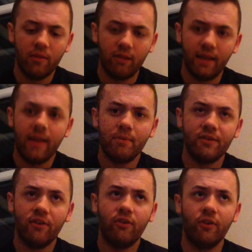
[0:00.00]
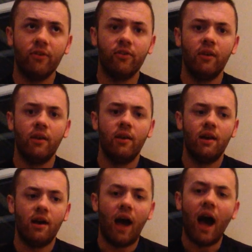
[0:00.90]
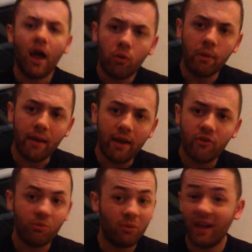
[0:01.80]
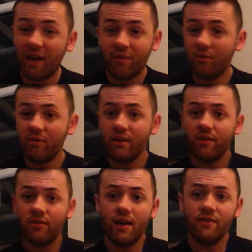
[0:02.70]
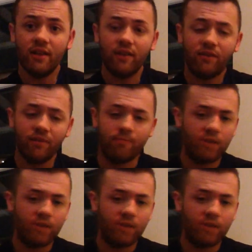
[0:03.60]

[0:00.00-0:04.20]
playing in positions high up the pitch, but neither of them really created anything.